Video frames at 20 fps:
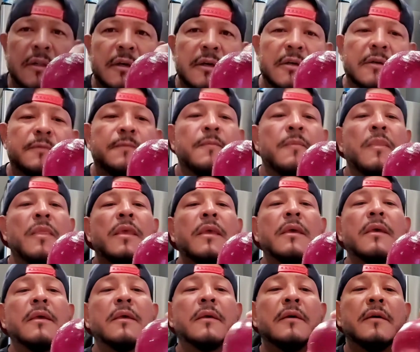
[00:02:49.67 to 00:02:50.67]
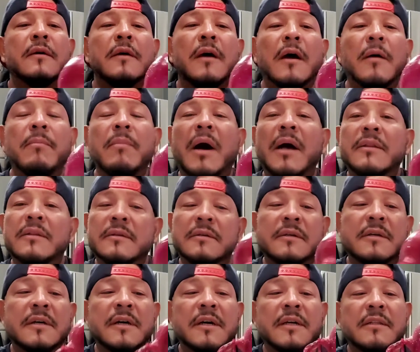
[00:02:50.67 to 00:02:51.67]
look, I'm about to
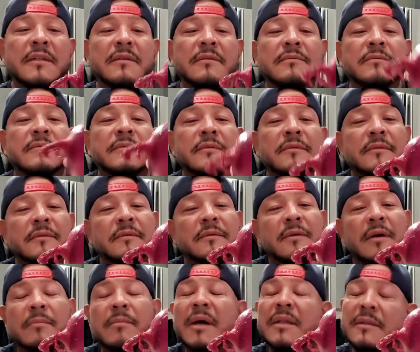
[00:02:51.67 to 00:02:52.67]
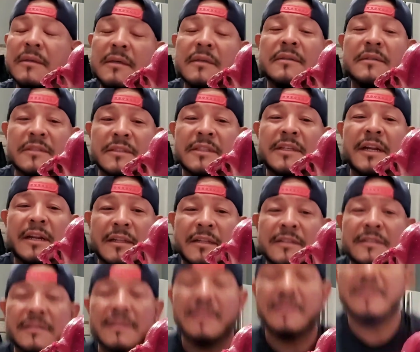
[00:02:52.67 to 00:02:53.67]
cut. I'm about to cut the shit out of this